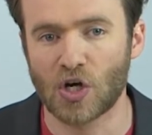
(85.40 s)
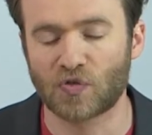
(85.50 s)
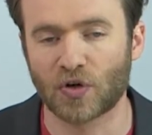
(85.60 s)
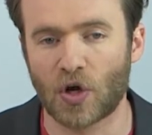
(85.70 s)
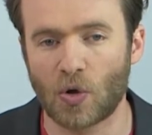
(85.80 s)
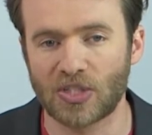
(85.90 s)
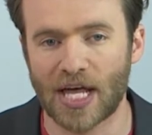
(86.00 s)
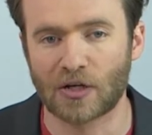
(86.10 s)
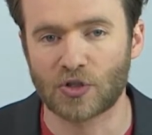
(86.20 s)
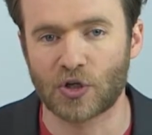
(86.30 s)
goes for
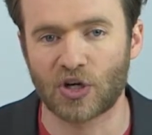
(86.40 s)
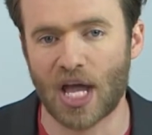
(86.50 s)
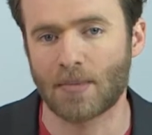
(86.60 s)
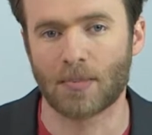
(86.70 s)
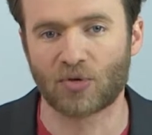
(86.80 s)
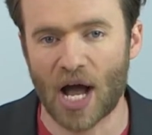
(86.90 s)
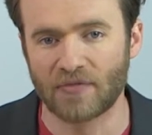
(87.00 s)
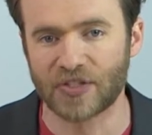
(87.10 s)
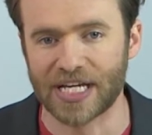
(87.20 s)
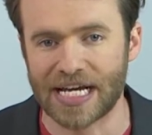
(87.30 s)
goaltender Sergei
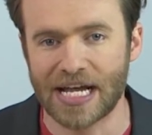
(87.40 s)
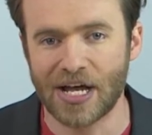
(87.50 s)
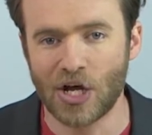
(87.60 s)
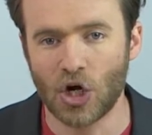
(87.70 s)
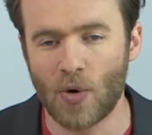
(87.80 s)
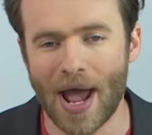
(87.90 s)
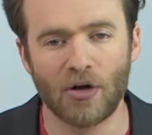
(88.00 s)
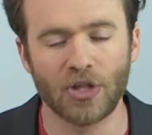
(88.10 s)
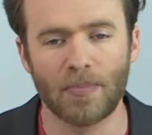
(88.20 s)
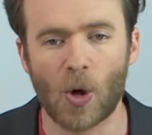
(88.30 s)
Bobrovsky, who
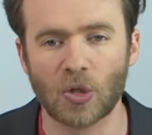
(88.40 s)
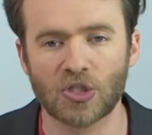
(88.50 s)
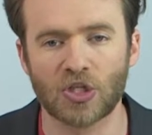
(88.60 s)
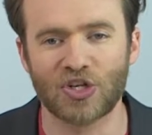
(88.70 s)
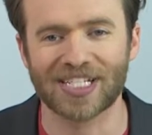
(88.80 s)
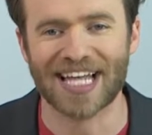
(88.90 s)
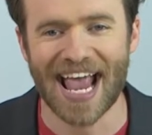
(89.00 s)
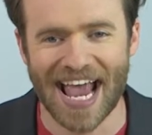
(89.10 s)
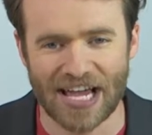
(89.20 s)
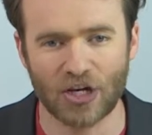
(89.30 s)
held the Bolts to just
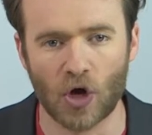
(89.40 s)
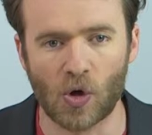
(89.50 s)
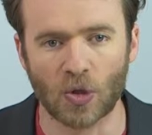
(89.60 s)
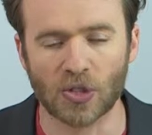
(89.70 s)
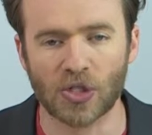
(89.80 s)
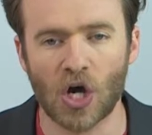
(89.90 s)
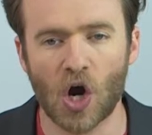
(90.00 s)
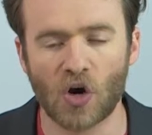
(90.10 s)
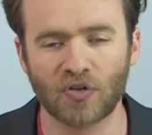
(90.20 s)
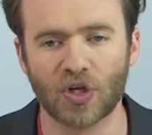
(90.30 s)
8 goals
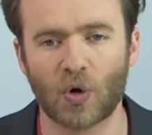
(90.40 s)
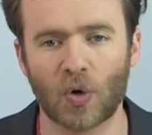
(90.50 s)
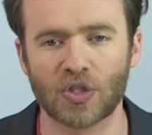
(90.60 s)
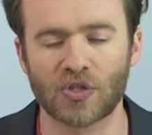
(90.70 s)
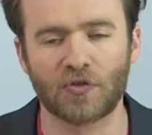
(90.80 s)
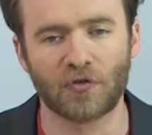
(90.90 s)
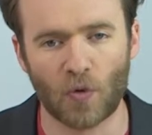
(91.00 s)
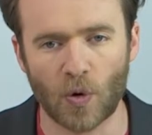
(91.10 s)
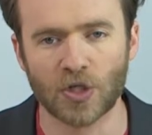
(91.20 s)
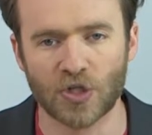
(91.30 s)
over the course of
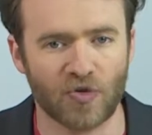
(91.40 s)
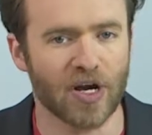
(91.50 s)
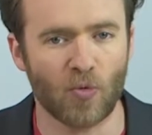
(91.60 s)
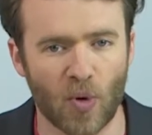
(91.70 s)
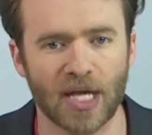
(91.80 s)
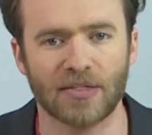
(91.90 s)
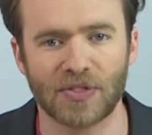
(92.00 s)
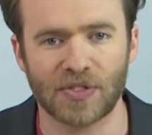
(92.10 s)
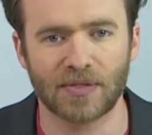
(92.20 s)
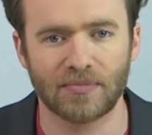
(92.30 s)
4 straight
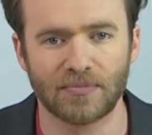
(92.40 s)
wins.